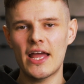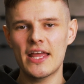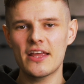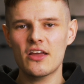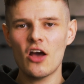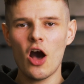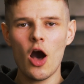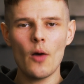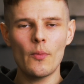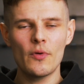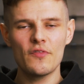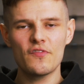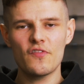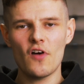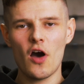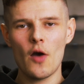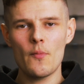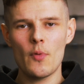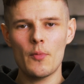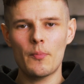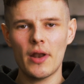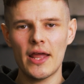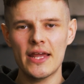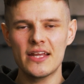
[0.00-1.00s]
a carbon
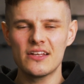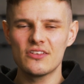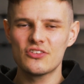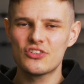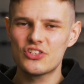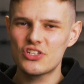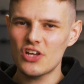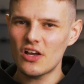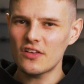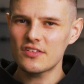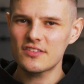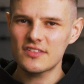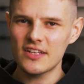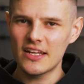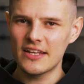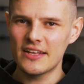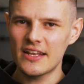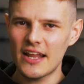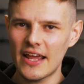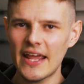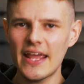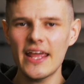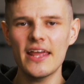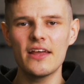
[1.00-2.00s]
fiber plate just in
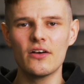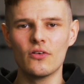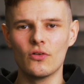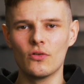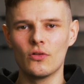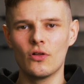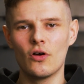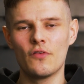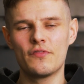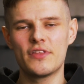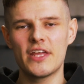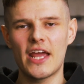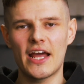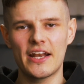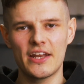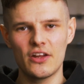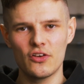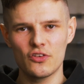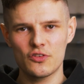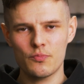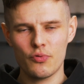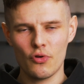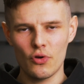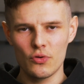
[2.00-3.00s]
the heel of the
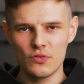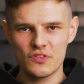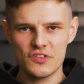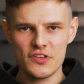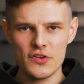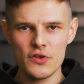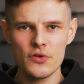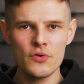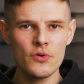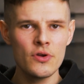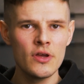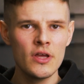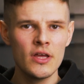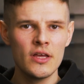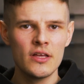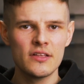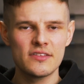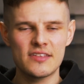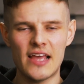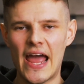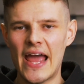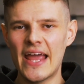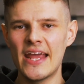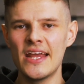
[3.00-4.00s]
Adios Pro 2
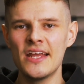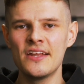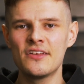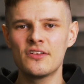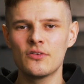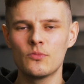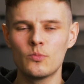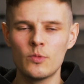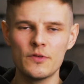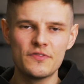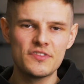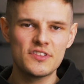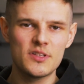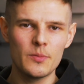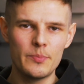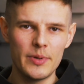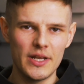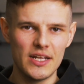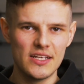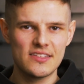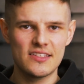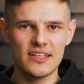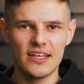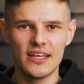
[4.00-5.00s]
to aid with
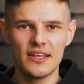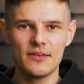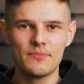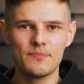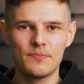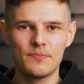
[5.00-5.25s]
stability.